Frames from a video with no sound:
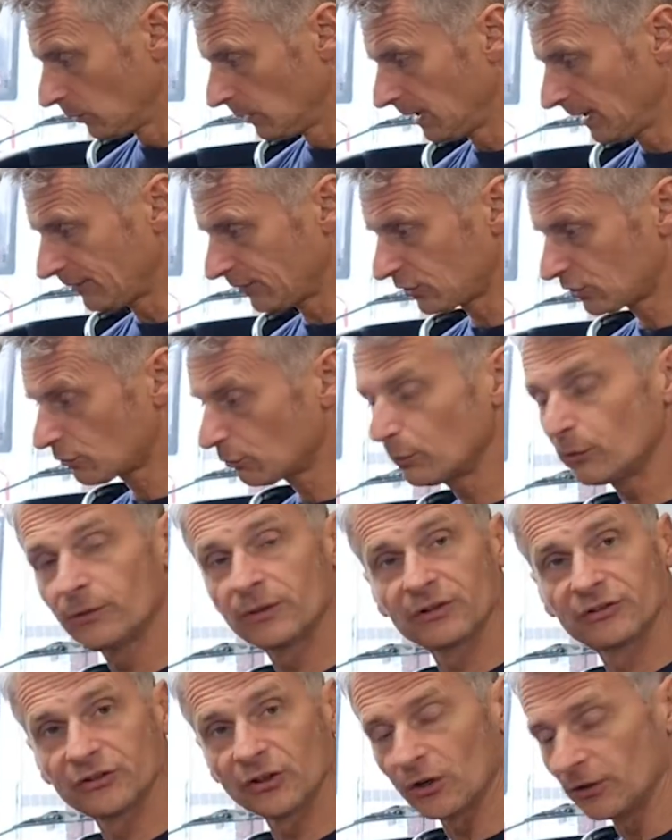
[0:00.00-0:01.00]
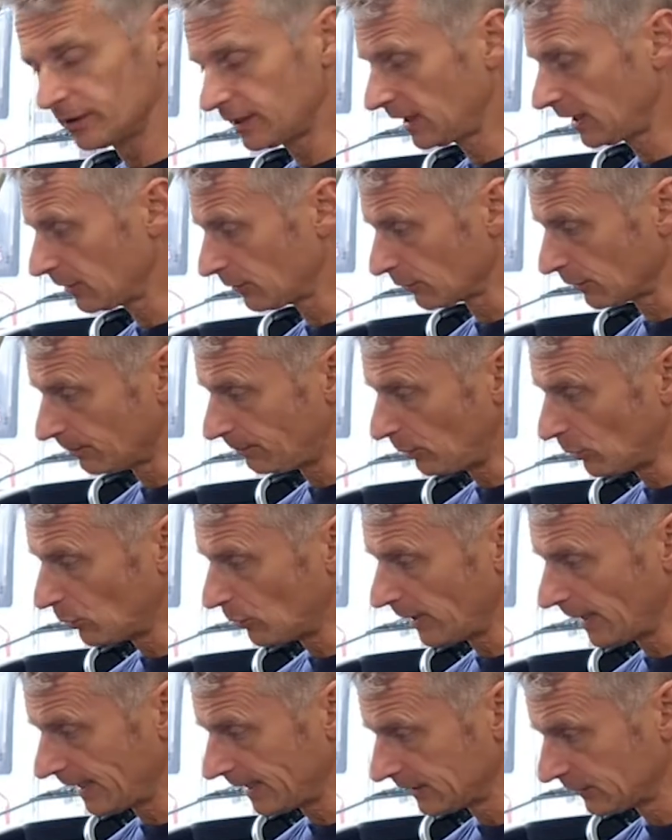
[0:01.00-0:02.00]
We have a screw either side here on the
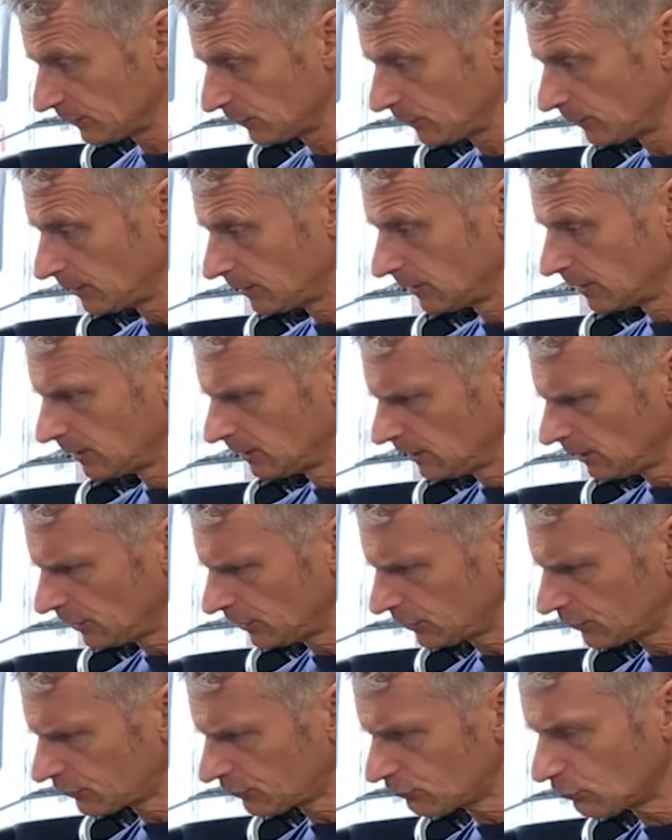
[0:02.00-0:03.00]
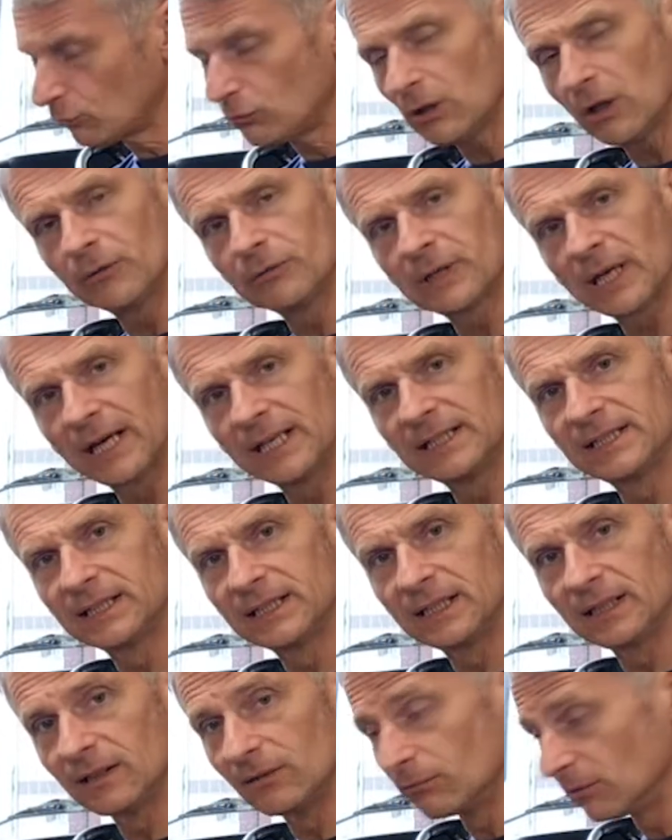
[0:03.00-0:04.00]
pull handle, a screw located
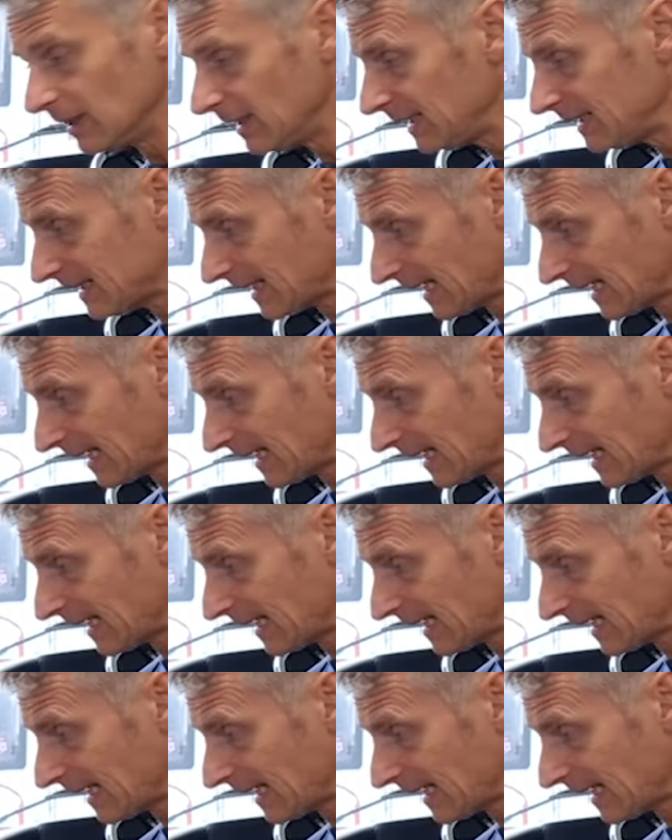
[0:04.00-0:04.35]
in the release